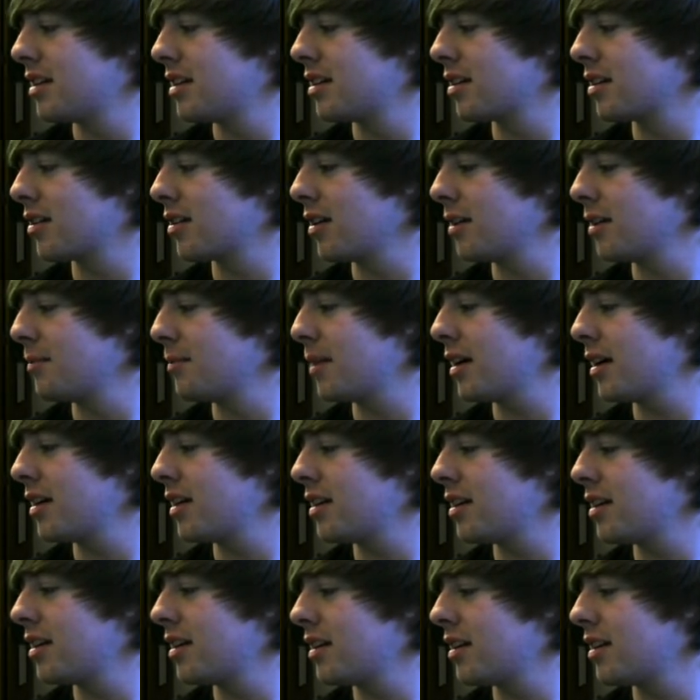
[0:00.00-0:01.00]
The green
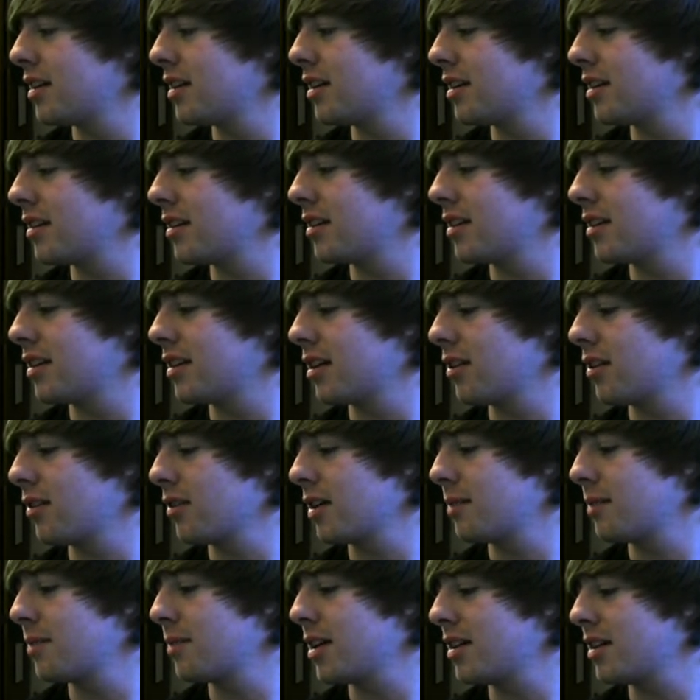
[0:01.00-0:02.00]
button. The
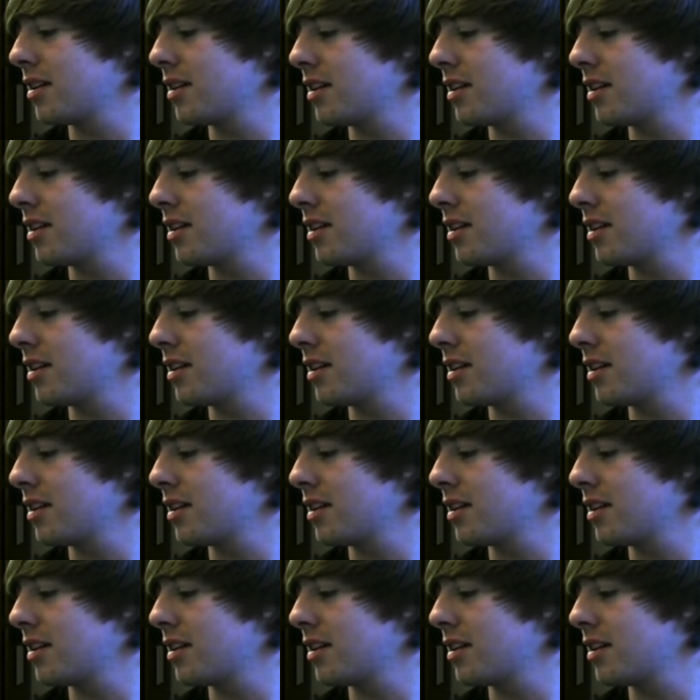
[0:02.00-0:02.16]
green button.